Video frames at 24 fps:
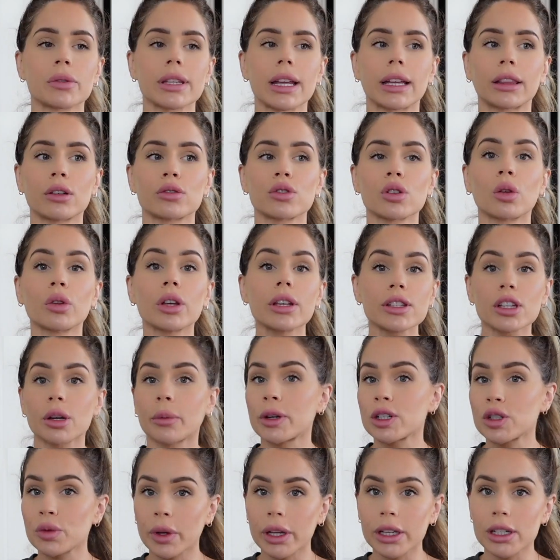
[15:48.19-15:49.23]
like there's only so
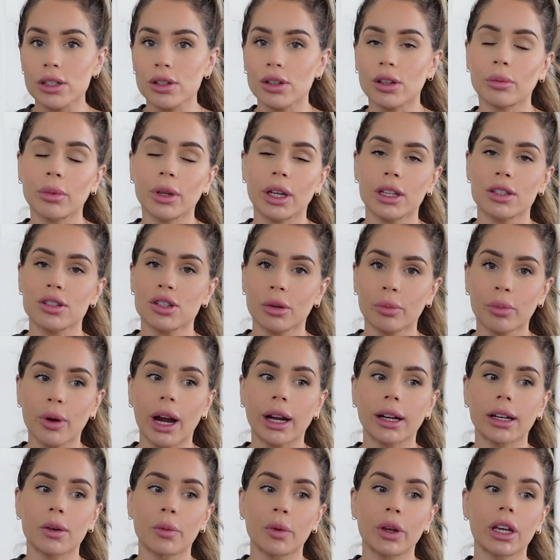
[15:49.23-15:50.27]
much we can do because you're
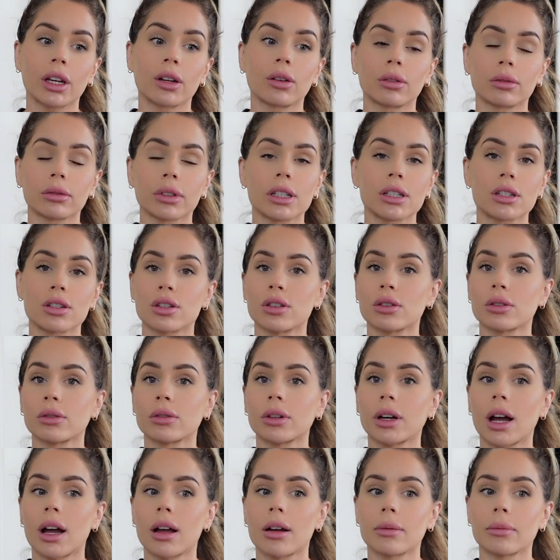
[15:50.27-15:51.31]
pregnant. We can only do
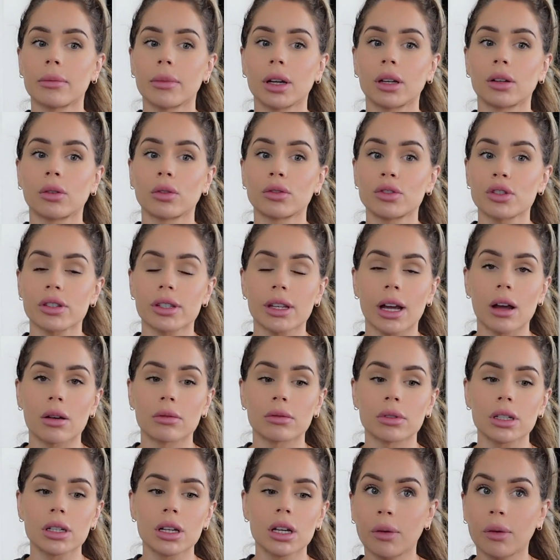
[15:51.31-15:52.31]
um, an ultrasound.